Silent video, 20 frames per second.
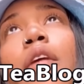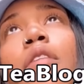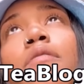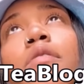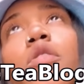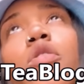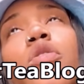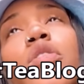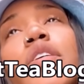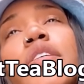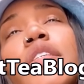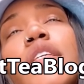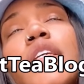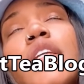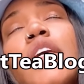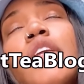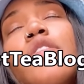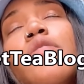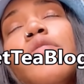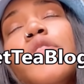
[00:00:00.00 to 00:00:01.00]
Of course,
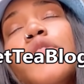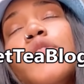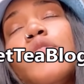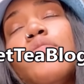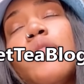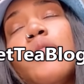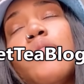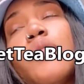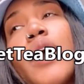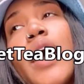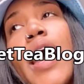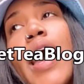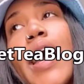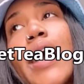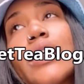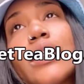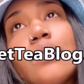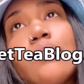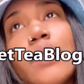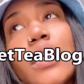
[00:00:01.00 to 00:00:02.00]
in interviews, people
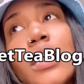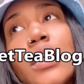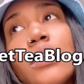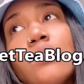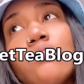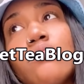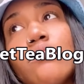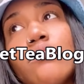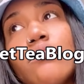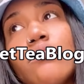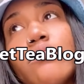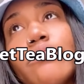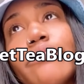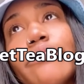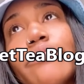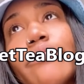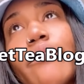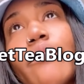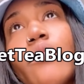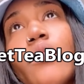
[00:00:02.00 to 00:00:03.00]
ask me
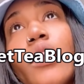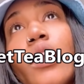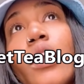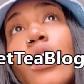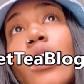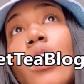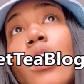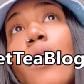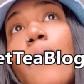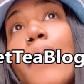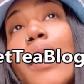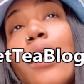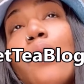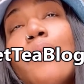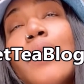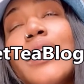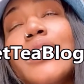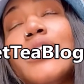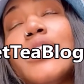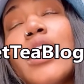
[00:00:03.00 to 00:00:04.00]

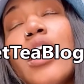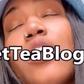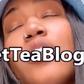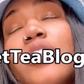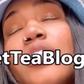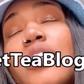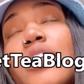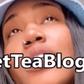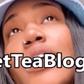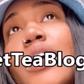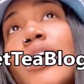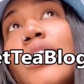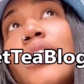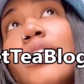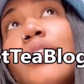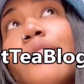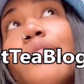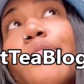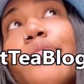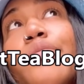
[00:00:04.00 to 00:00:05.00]
about my childhood, and
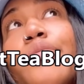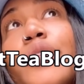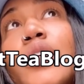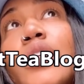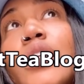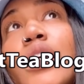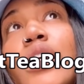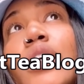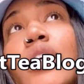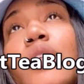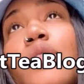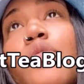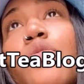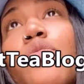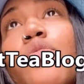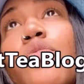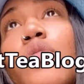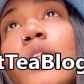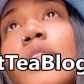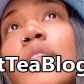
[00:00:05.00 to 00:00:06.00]
it really
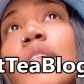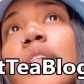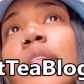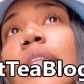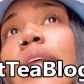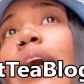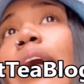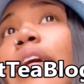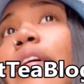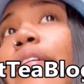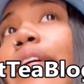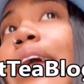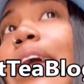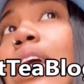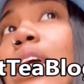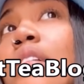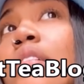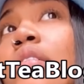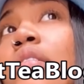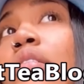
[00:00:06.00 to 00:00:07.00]
wasn't that
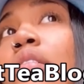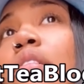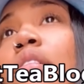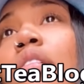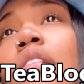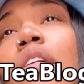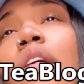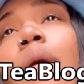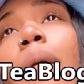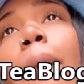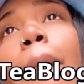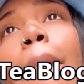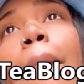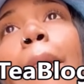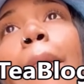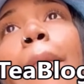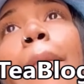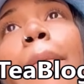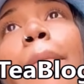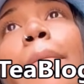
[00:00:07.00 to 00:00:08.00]
great.
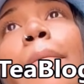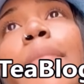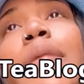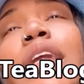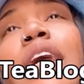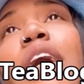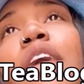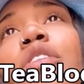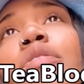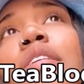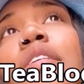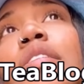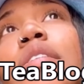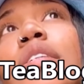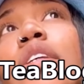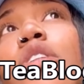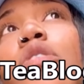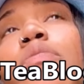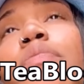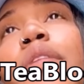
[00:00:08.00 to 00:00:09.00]
But I
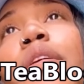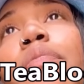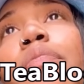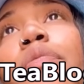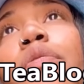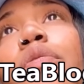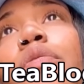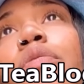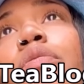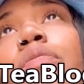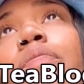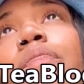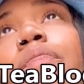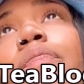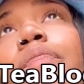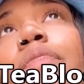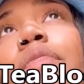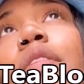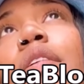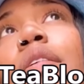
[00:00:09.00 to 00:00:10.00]
always tell people,
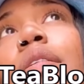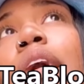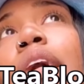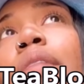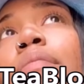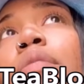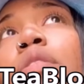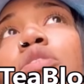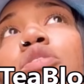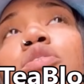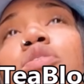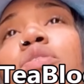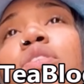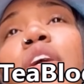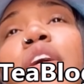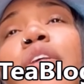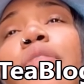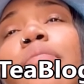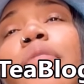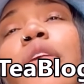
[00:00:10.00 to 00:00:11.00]
they're like, but you
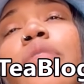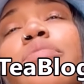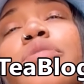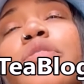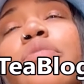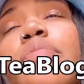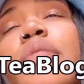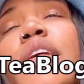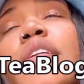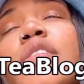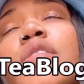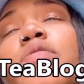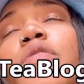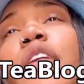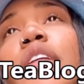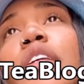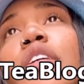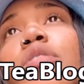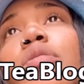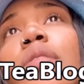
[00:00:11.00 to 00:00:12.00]
say your mom's your best
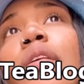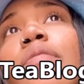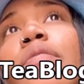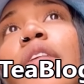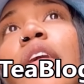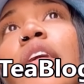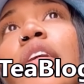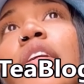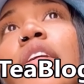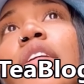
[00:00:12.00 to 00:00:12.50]
friend and you love her